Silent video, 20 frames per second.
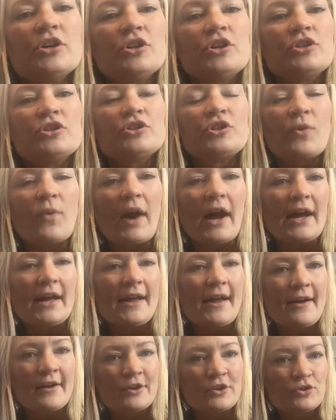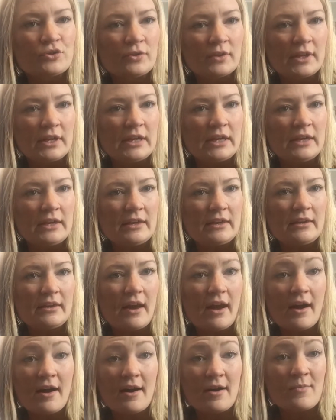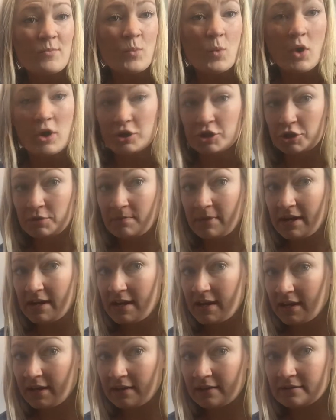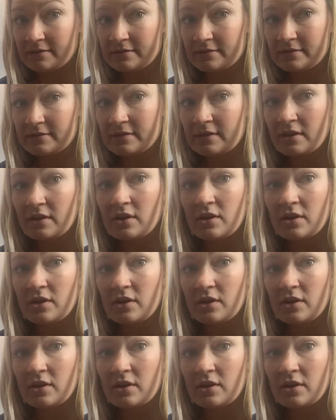So I actually washed my hands